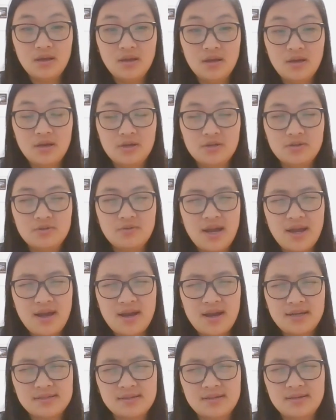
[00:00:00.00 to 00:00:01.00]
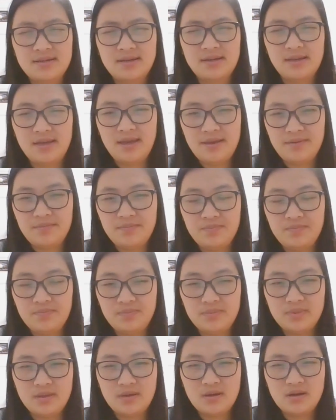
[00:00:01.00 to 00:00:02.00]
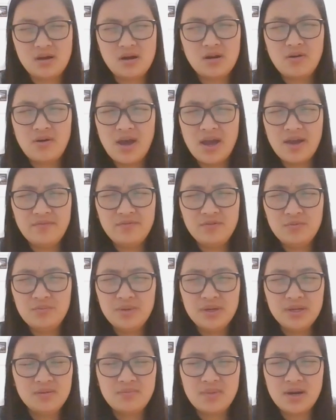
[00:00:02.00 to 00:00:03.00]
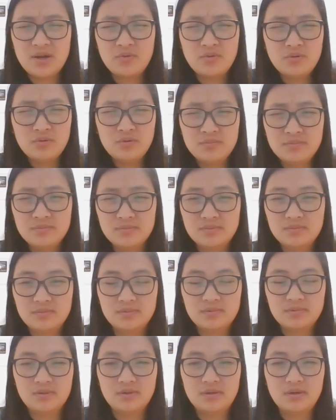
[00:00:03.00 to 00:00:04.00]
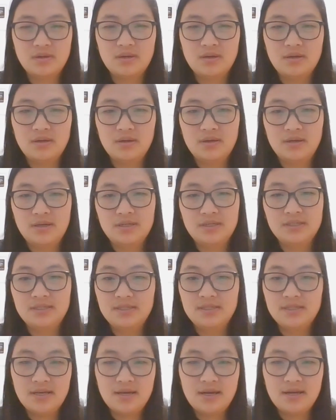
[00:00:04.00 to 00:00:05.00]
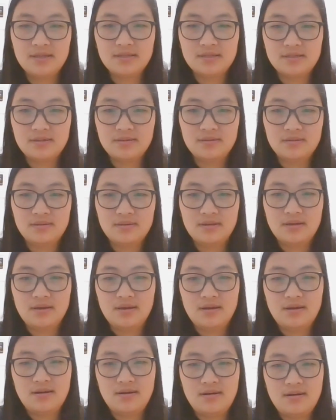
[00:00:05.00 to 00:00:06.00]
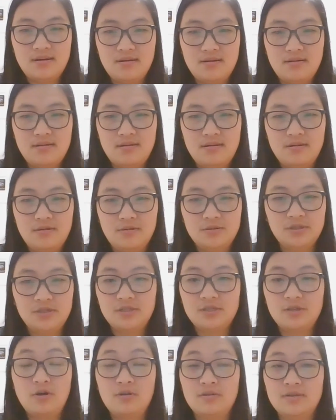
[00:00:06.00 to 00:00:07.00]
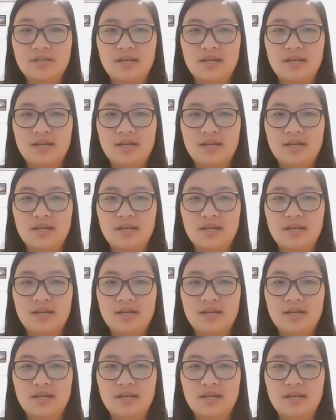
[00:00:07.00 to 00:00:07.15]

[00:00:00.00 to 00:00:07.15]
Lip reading: So I asked her again, how long have you been in my room? She said, since a long time